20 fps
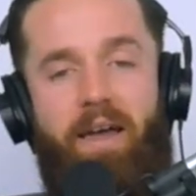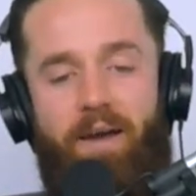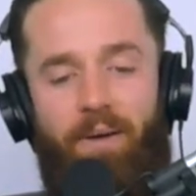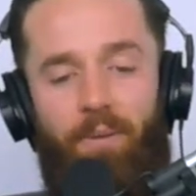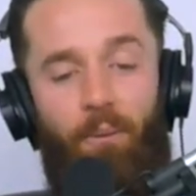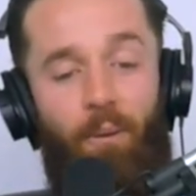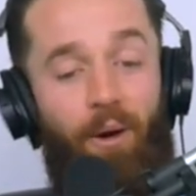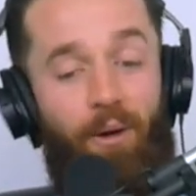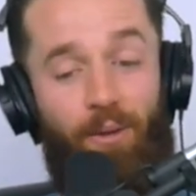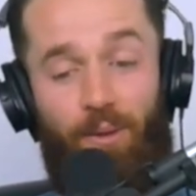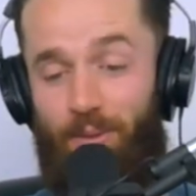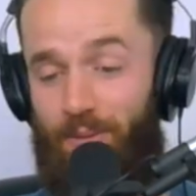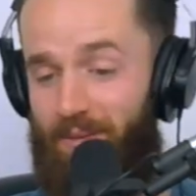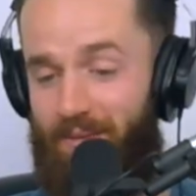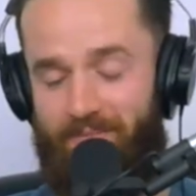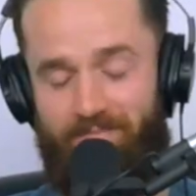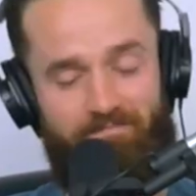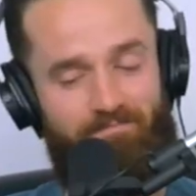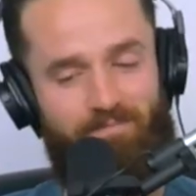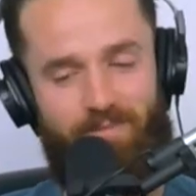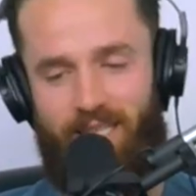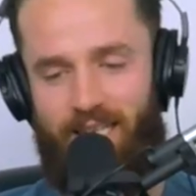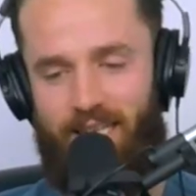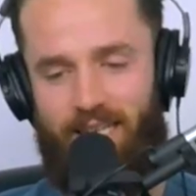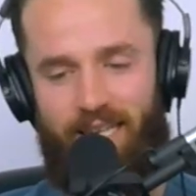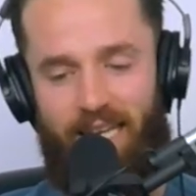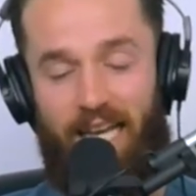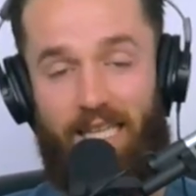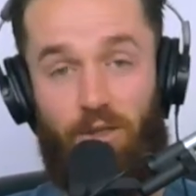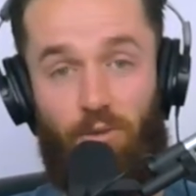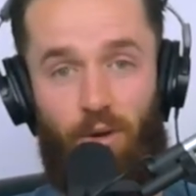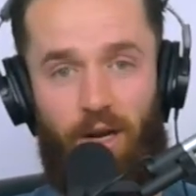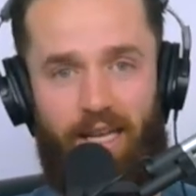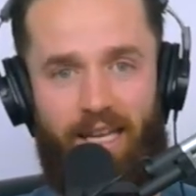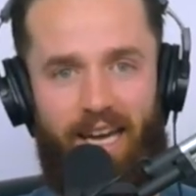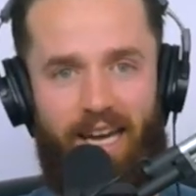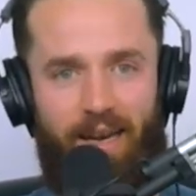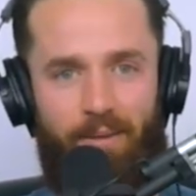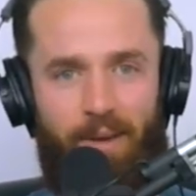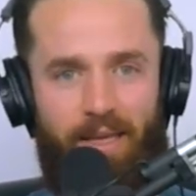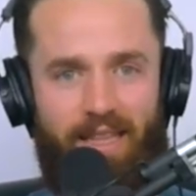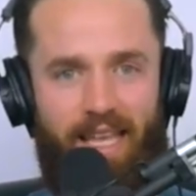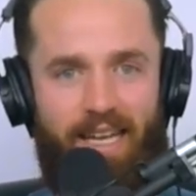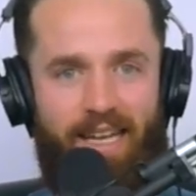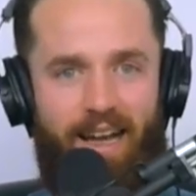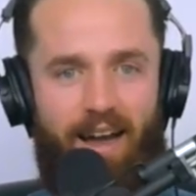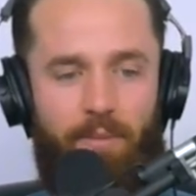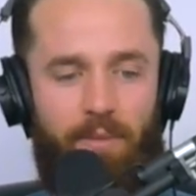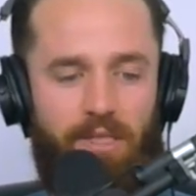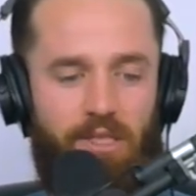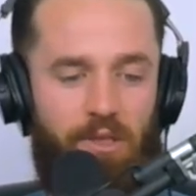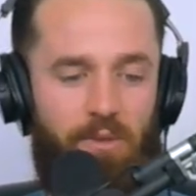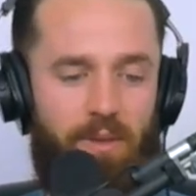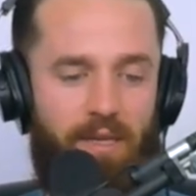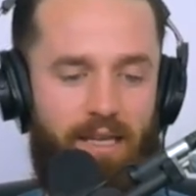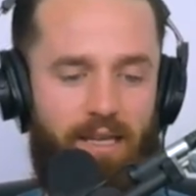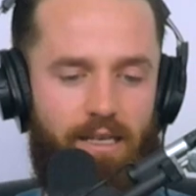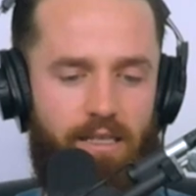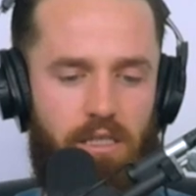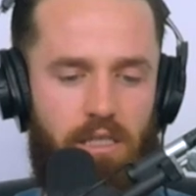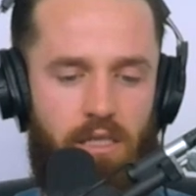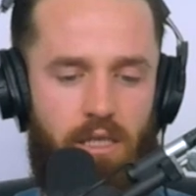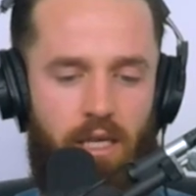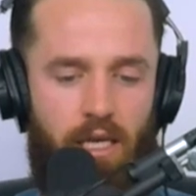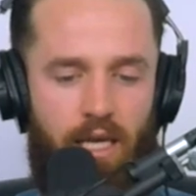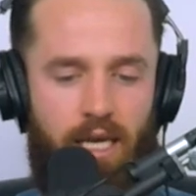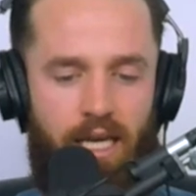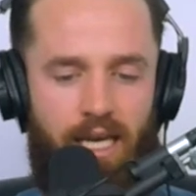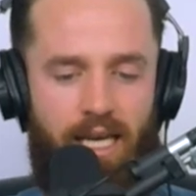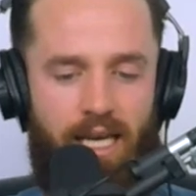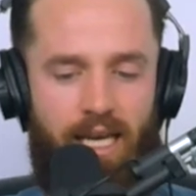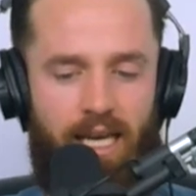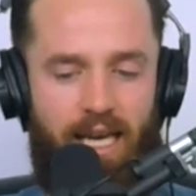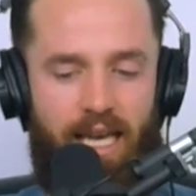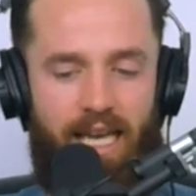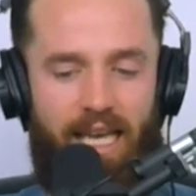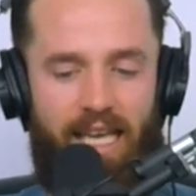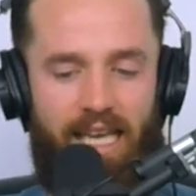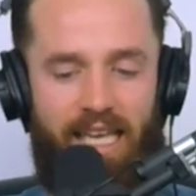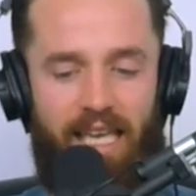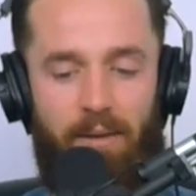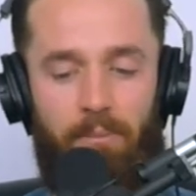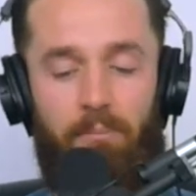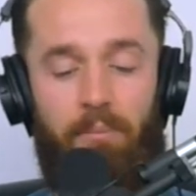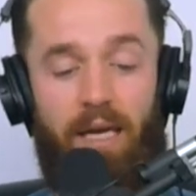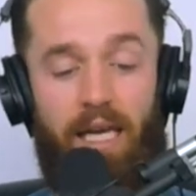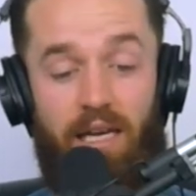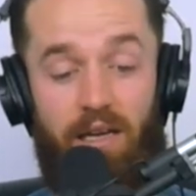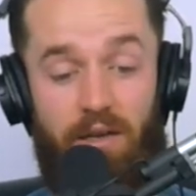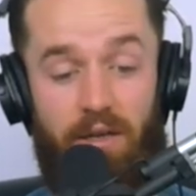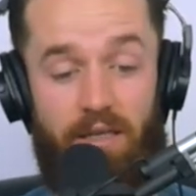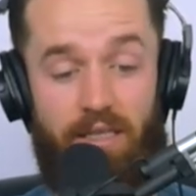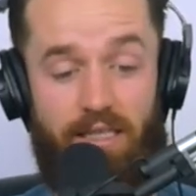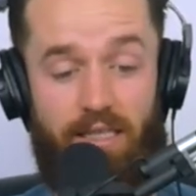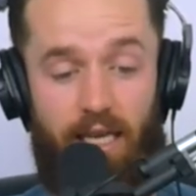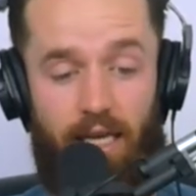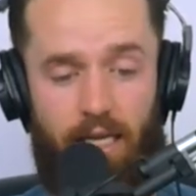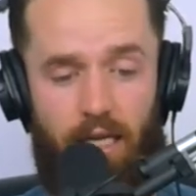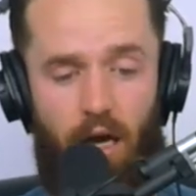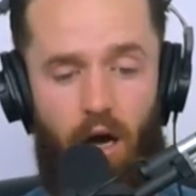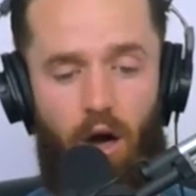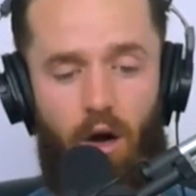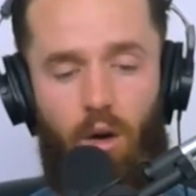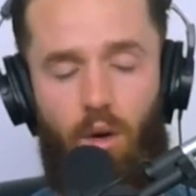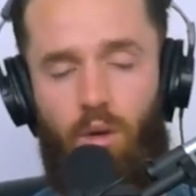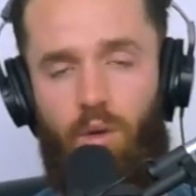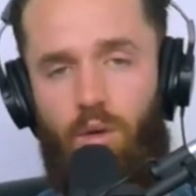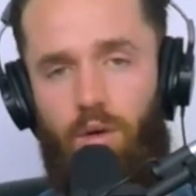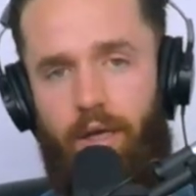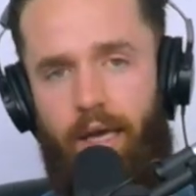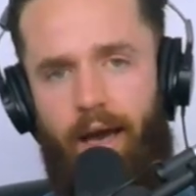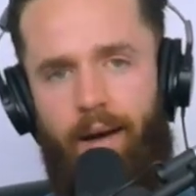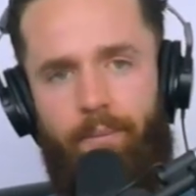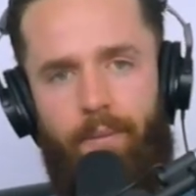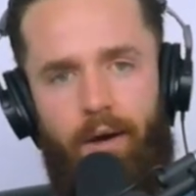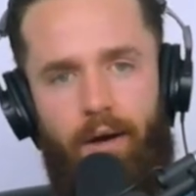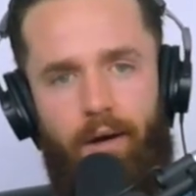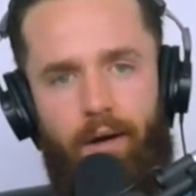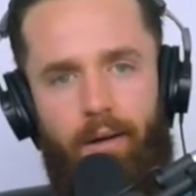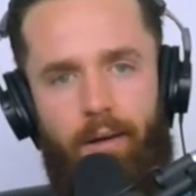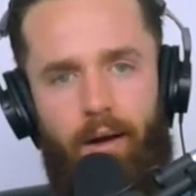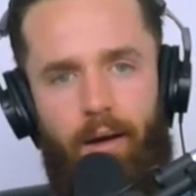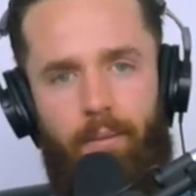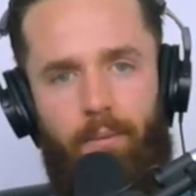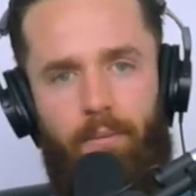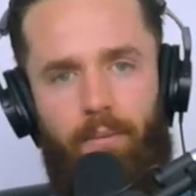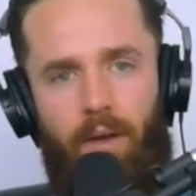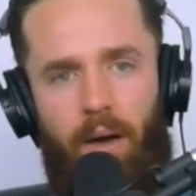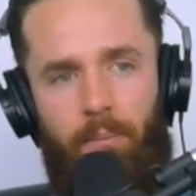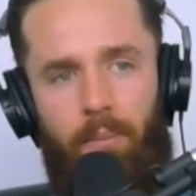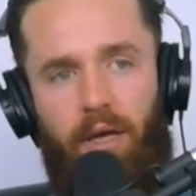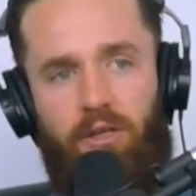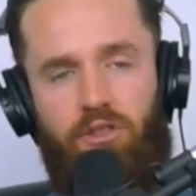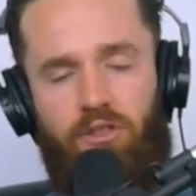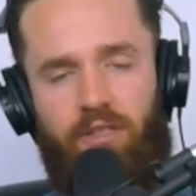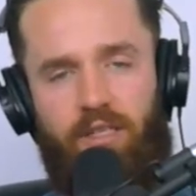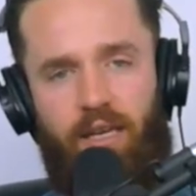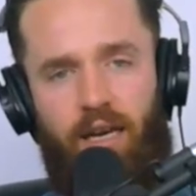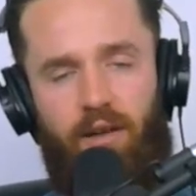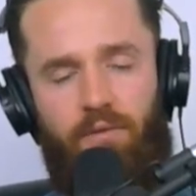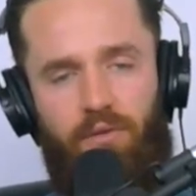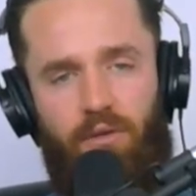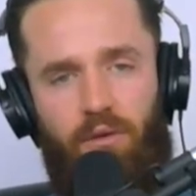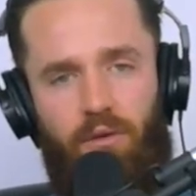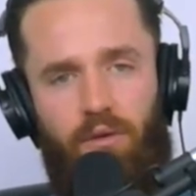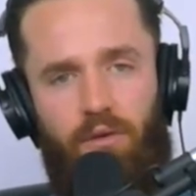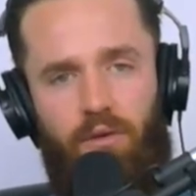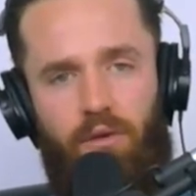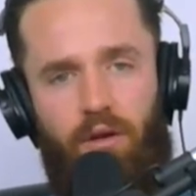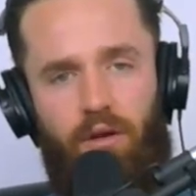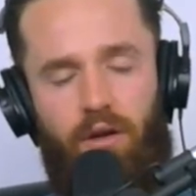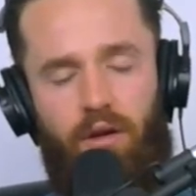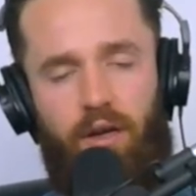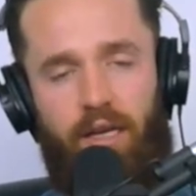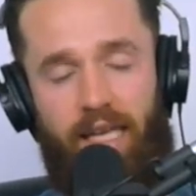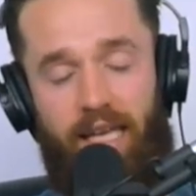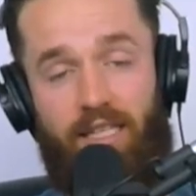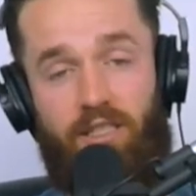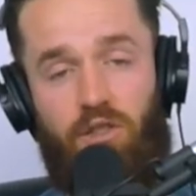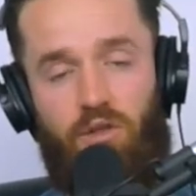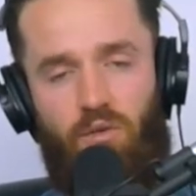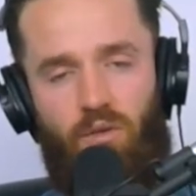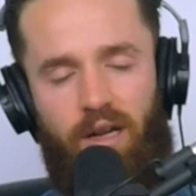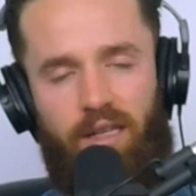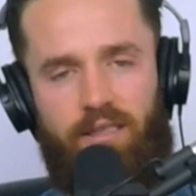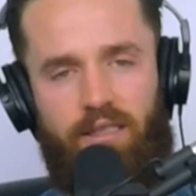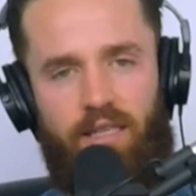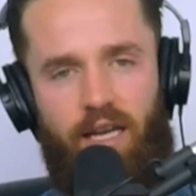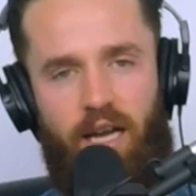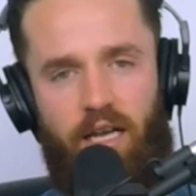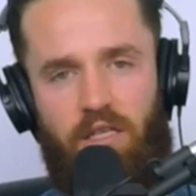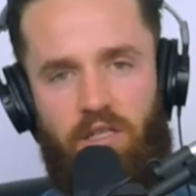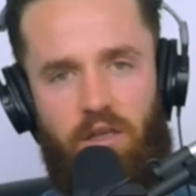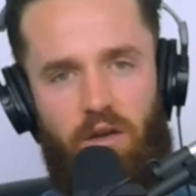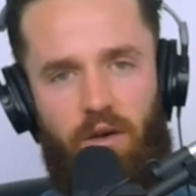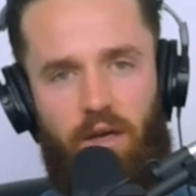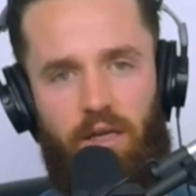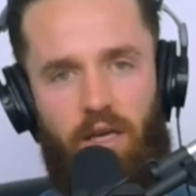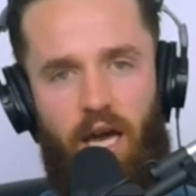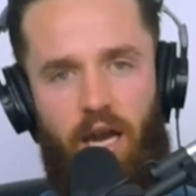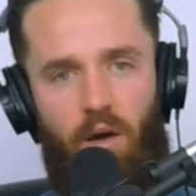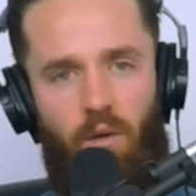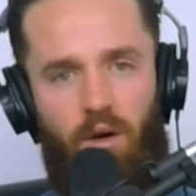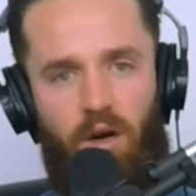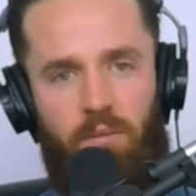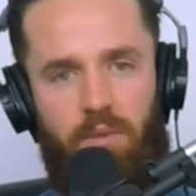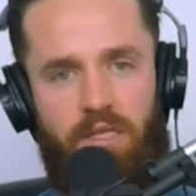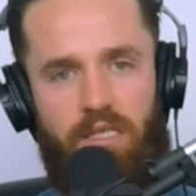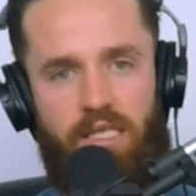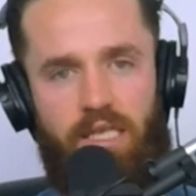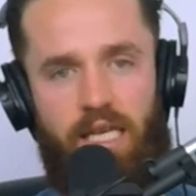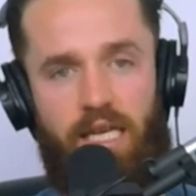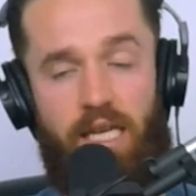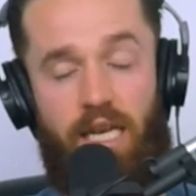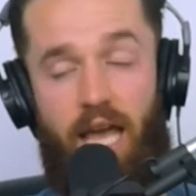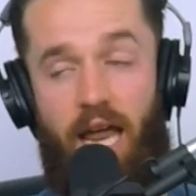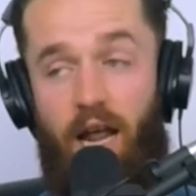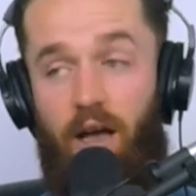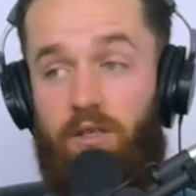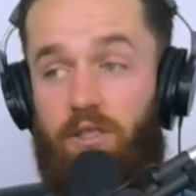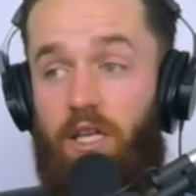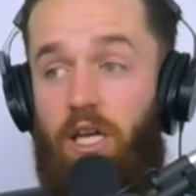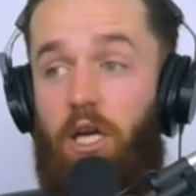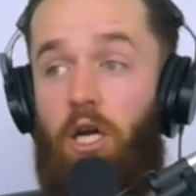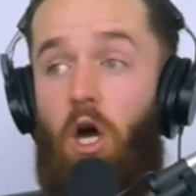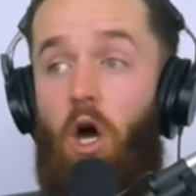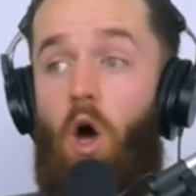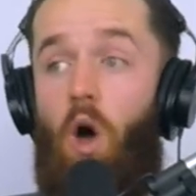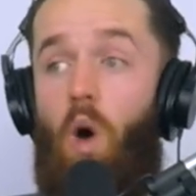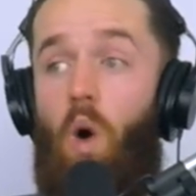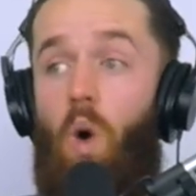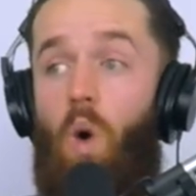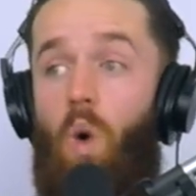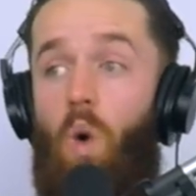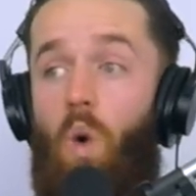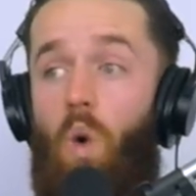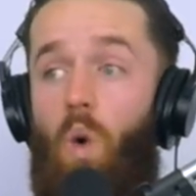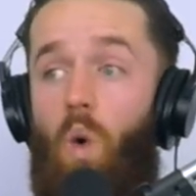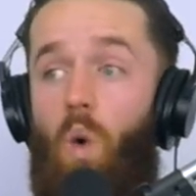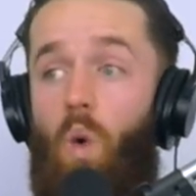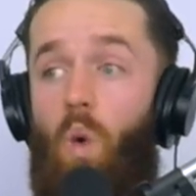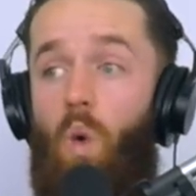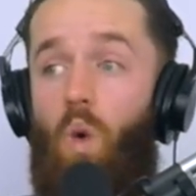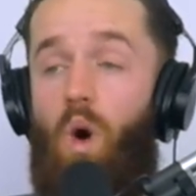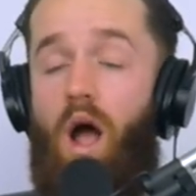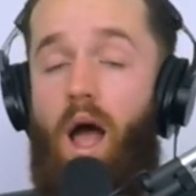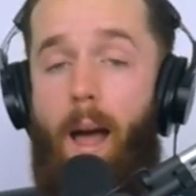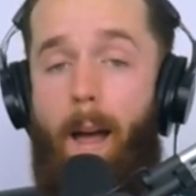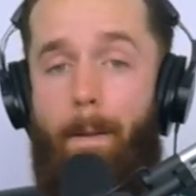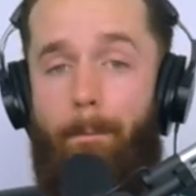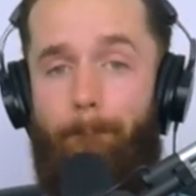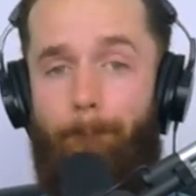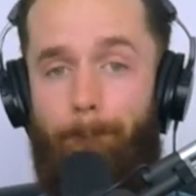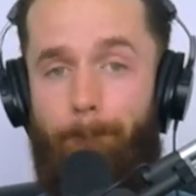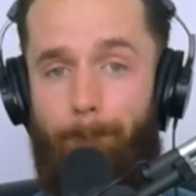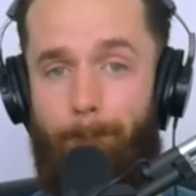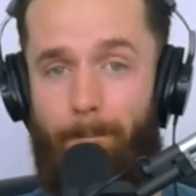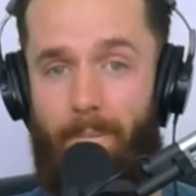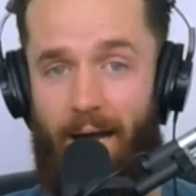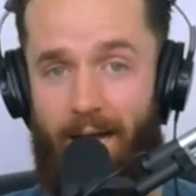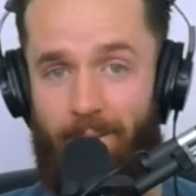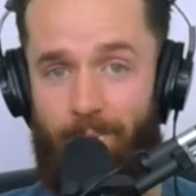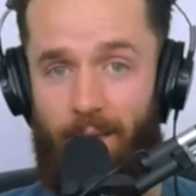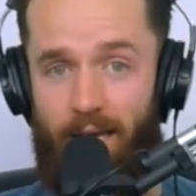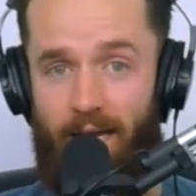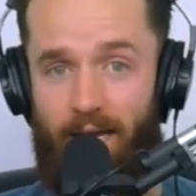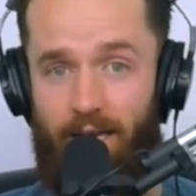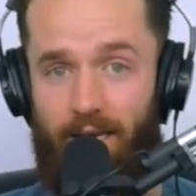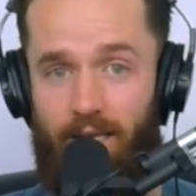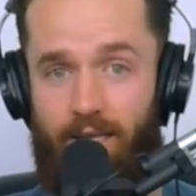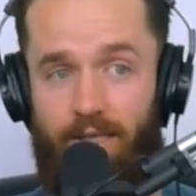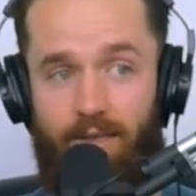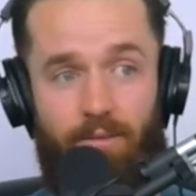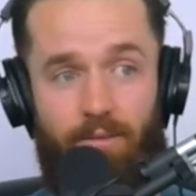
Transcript: Well, not the right guy to make that comment to, because he immediately is like, oh, yeah, I'm pitching tonight for against the Red Sox, so I don't want to be seen. And I was like, oh, my bad.